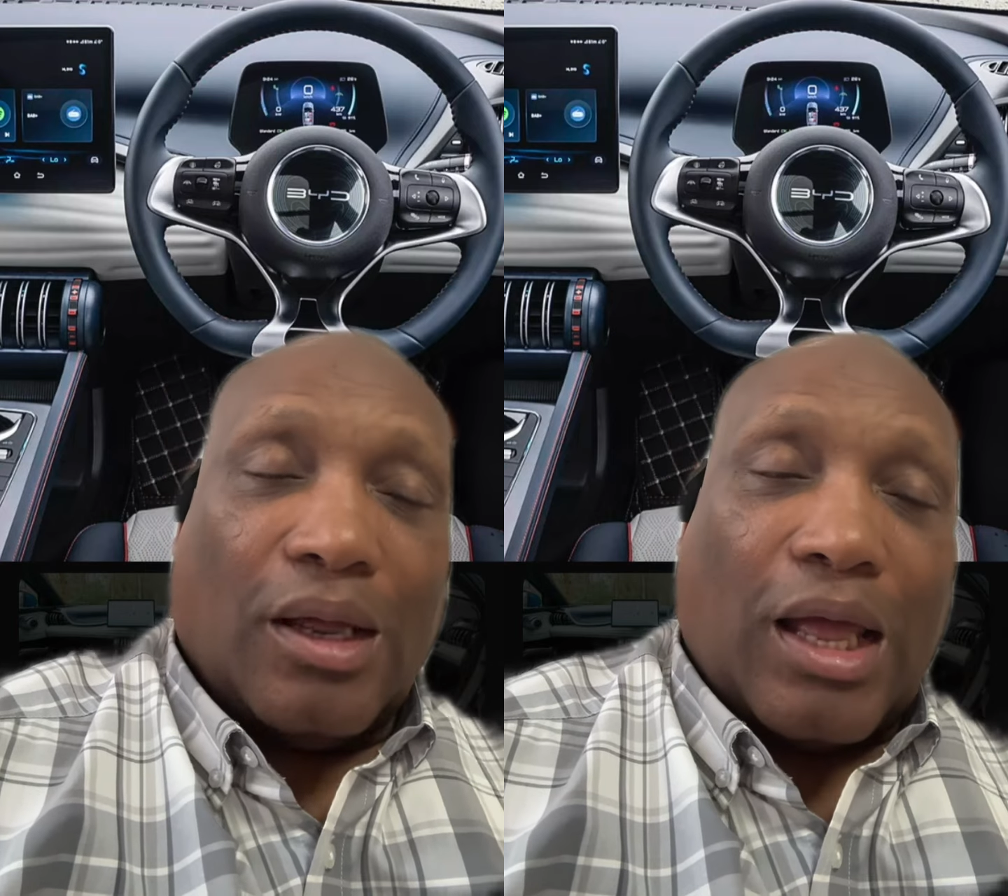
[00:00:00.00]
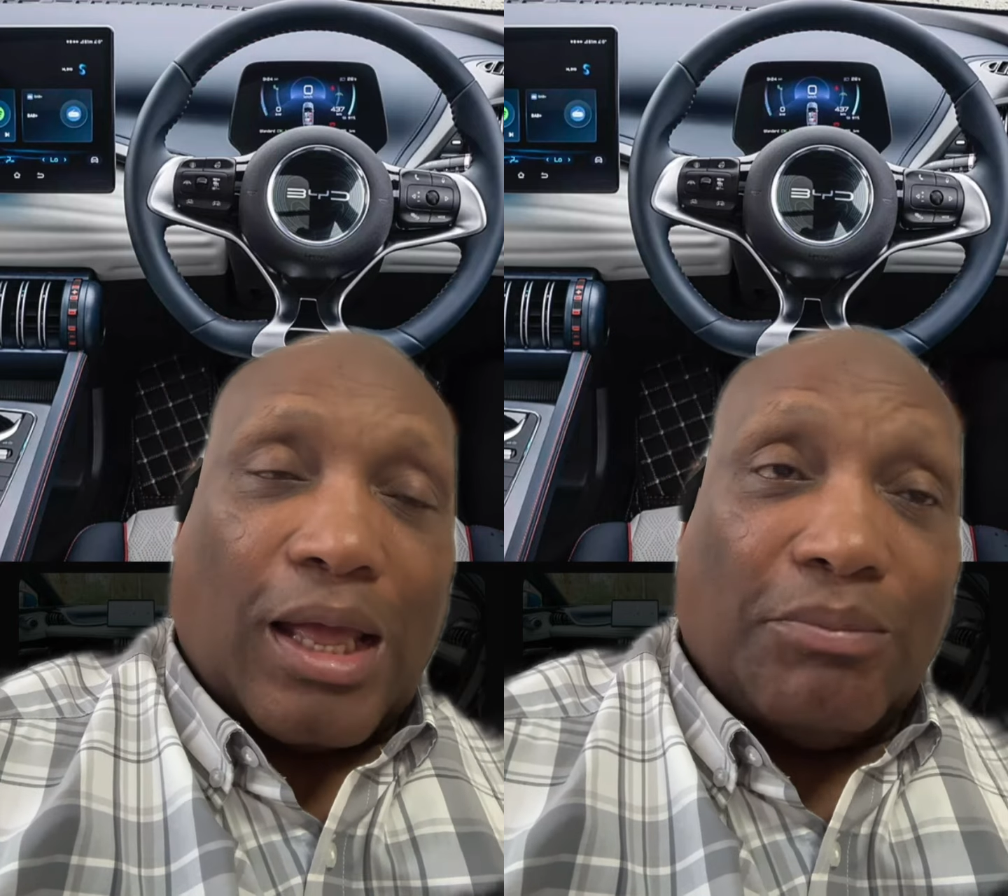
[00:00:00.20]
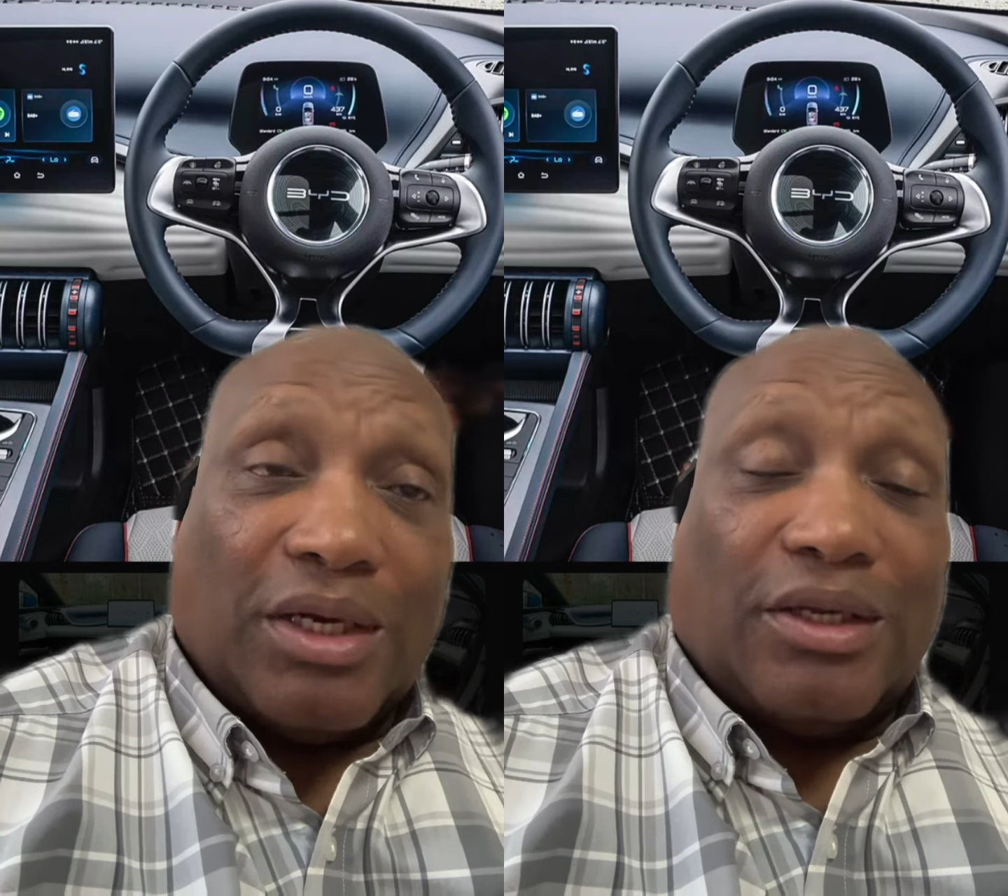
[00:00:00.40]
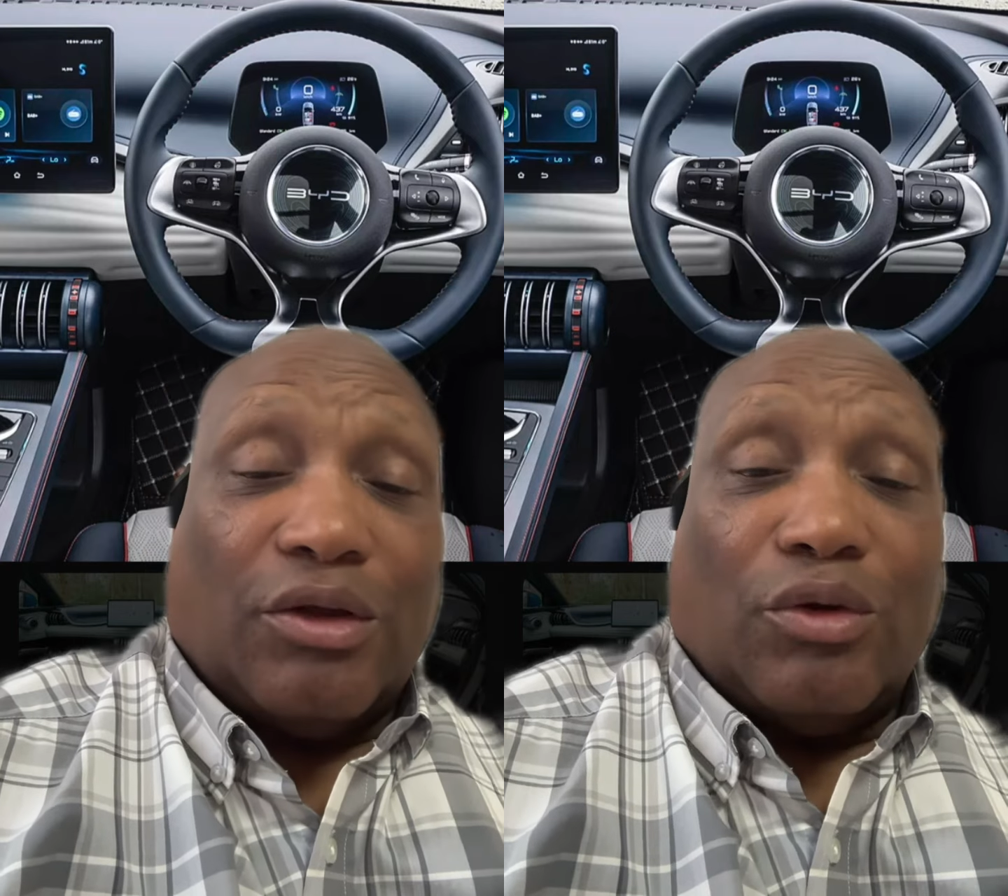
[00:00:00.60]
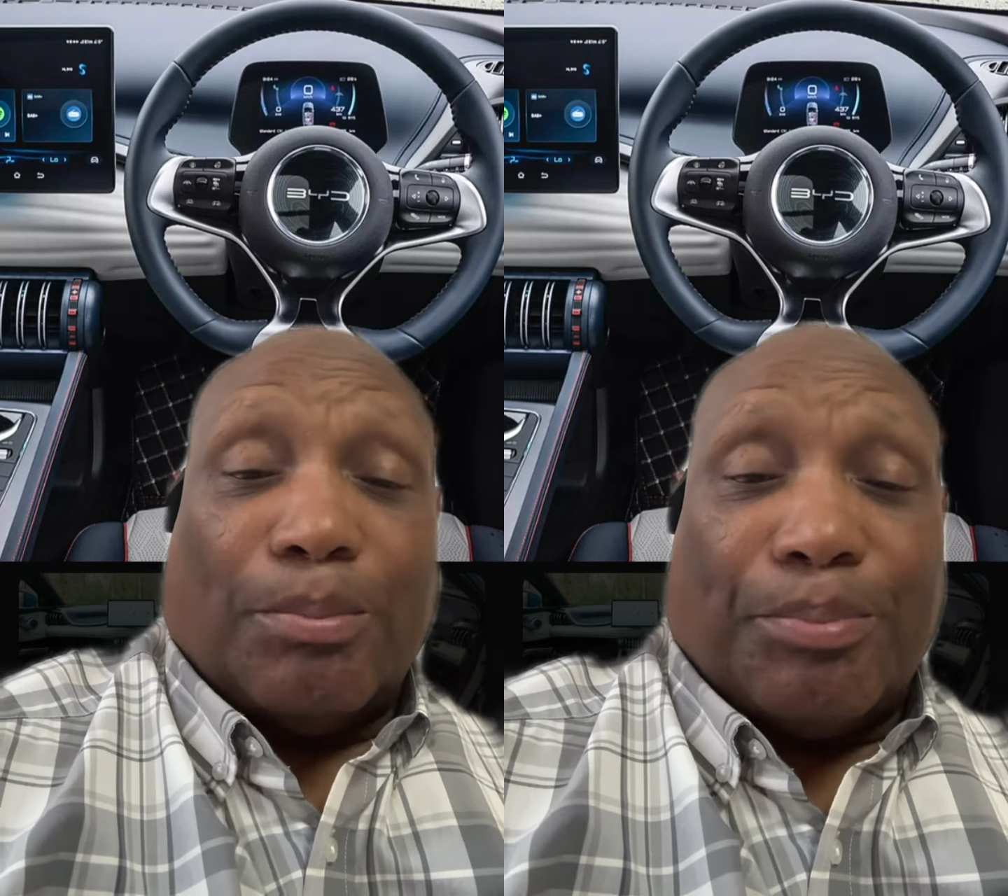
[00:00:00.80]
I'm not
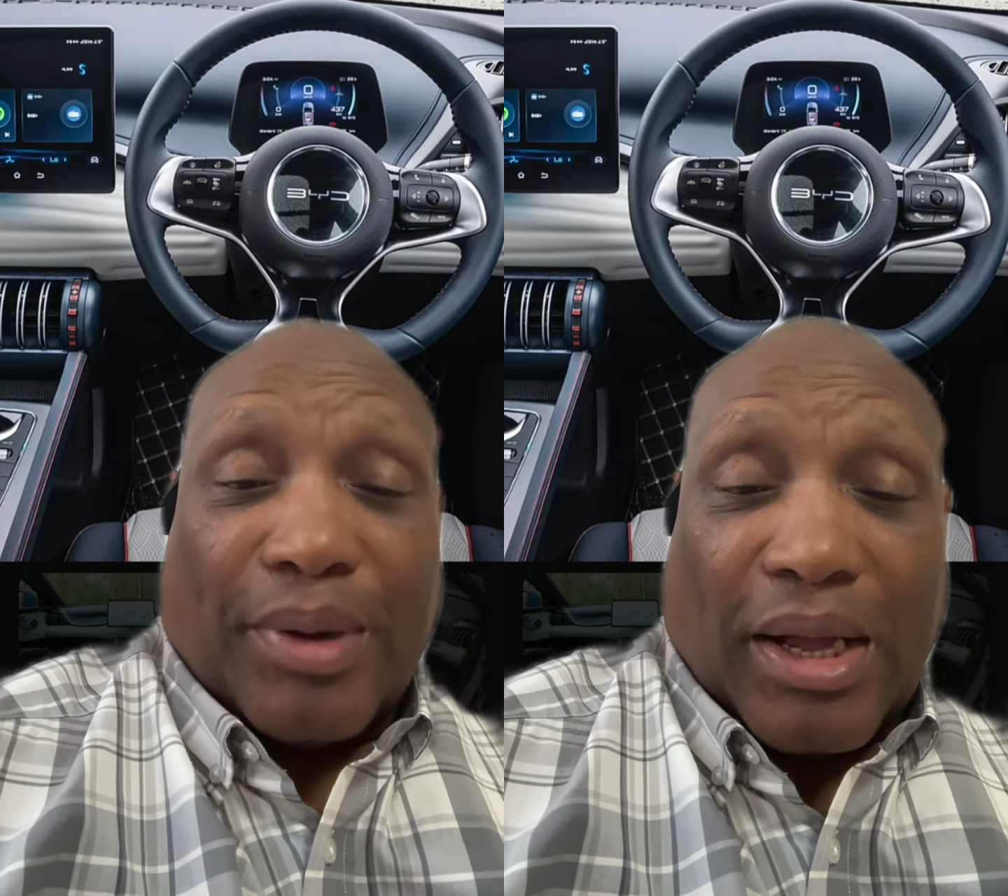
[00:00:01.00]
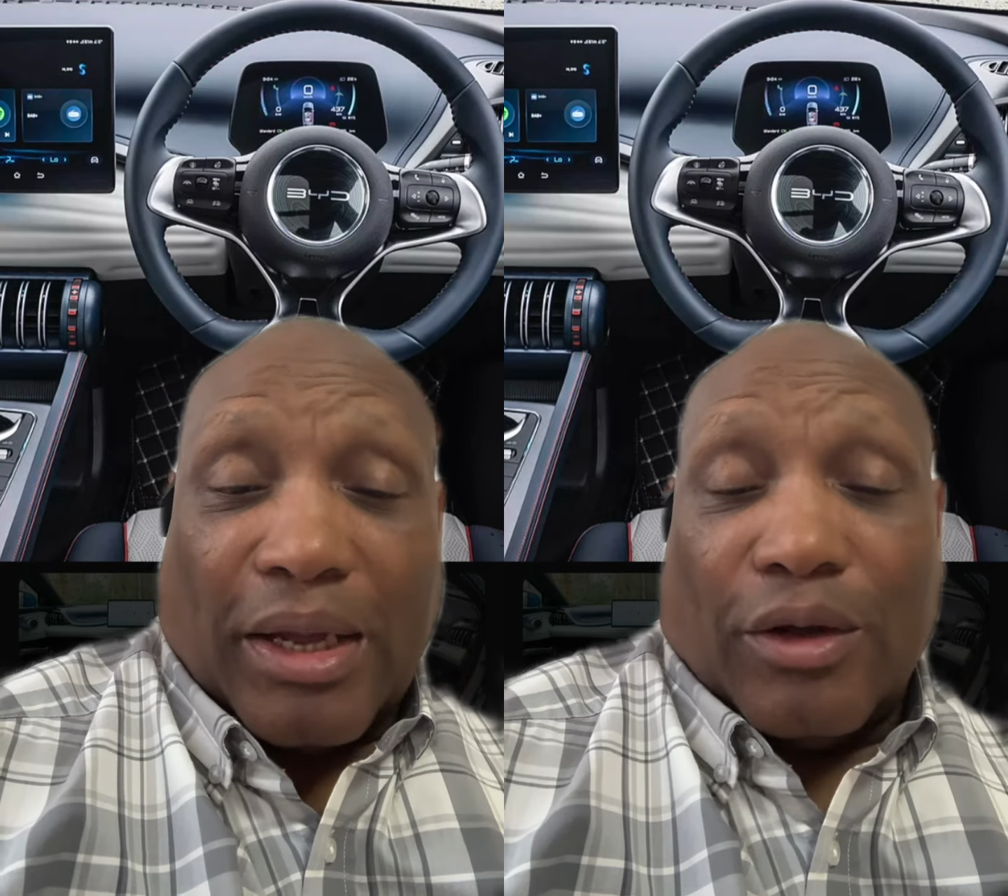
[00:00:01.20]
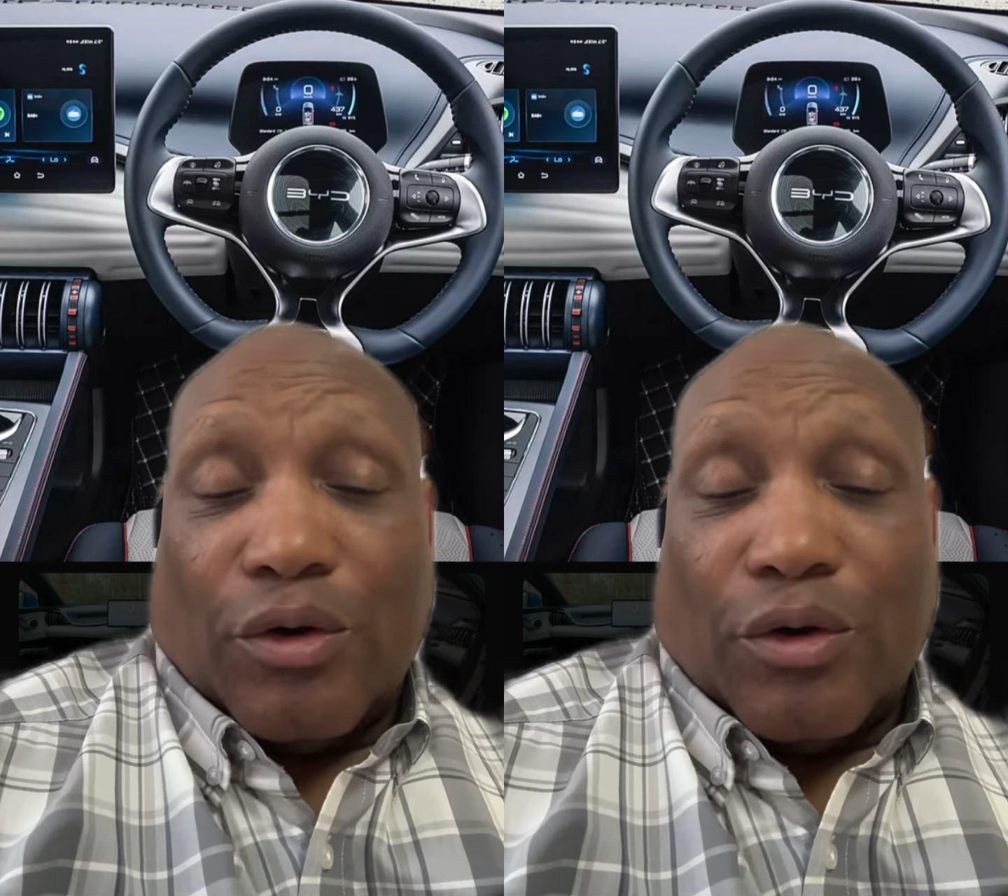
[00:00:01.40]
telling you to buy,